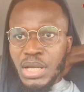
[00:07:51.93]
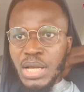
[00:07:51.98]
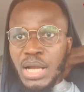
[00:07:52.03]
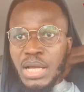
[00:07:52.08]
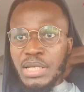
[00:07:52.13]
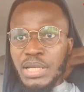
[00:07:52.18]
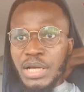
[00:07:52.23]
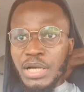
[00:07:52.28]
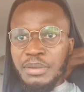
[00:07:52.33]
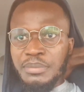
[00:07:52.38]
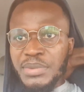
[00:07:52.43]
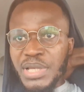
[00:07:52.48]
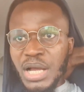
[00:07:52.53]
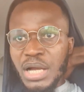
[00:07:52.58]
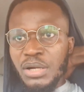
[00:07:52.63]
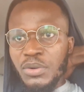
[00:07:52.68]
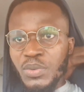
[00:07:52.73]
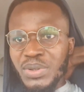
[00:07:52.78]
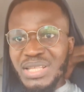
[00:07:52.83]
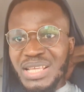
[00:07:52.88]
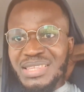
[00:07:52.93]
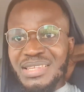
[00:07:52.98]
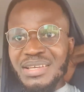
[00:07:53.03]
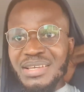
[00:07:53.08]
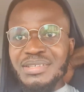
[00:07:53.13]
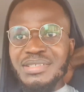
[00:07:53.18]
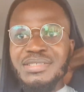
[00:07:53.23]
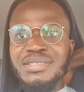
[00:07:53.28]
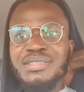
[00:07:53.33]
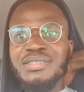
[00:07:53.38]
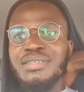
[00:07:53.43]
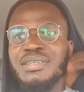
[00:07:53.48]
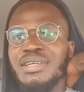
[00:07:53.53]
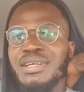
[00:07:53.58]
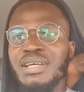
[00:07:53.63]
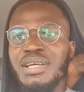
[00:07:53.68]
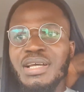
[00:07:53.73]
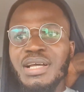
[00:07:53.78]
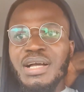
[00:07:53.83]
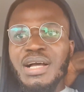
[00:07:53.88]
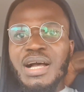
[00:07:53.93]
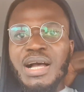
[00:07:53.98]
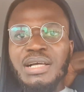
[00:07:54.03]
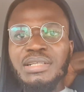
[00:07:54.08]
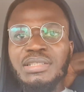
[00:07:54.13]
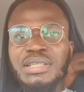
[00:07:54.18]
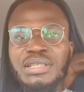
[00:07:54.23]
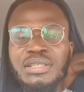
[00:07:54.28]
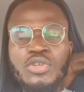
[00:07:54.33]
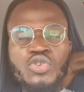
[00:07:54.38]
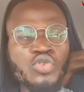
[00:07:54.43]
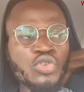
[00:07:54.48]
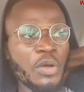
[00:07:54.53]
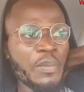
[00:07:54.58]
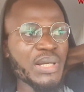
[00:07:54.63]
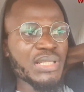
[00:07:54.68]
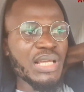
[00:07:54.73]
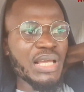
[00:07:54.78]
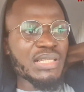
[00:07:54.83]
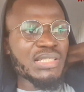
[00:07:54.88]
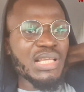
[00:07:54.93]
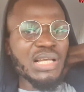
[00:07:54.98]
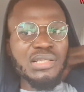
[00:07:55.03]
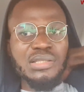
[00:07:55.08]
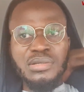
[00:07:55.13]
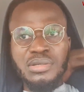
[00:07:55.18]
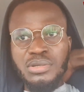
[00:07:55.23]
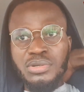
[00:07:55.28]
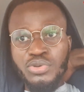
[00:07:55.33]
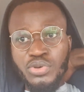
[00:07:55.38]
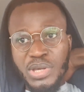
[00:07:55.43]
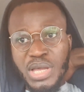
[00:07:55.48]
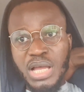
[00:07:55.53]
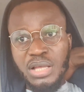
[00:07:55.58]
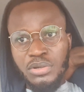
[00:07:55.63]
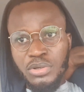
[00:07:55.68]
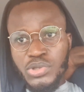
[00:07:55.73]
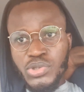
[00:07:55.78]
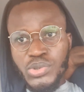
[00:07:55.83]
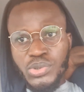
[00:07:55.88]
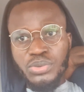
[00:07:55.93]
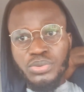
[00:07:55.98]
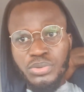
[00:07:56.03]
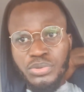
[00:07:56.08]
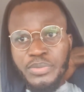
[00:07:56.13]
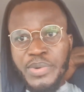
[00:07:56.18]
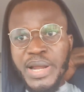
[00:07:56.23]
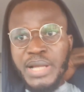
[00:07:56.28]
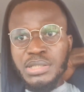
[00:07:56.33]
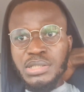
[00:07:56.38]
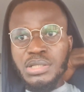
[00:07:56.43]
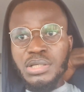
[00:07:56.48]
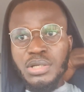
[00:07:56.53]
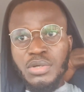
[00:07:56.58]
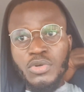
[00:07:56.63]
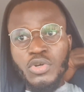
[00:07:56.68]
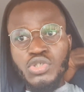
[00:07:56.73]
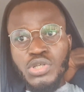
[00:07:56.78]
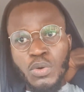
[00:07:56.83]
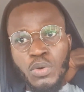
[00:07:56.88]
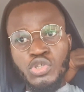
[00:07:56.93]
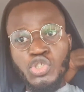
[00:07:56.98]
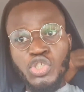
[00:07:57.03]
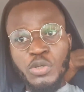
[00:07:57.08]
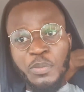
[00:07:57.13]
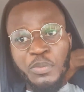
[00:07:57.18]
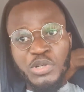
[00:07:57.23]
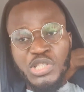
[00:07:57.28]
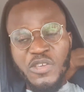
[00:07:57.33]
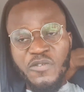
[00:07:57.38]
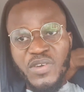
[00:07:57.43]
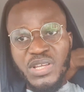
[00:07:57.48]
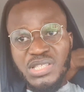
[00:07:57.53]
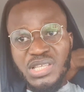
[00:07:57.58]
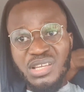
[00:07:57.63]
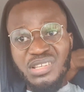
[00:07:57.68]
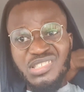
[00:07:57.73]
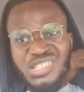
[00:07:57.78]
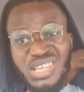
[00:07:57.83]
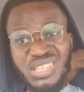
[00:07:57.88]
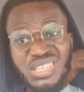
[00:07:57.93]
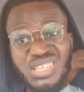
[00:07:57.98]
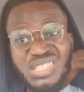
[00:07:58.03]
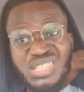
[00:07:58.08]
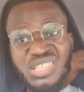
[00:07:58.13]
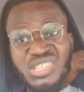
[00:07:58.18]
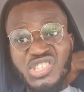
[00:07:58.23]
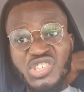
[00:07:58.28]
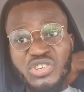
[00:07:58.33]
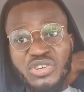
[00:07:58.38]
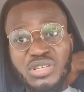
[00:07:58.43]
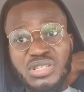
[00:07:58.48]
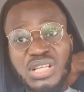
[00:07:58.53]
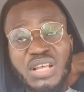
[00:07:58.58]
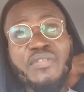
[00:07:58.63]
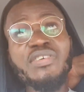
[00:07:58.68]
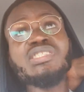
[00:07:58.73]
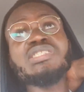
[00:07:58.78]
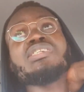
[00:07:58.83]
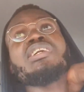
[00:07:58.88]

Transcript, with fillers: and um yeah, we did this, and uh, the truth of the matter is that you can also, right? So I want you to be motivated. Take this thing seriously. Everything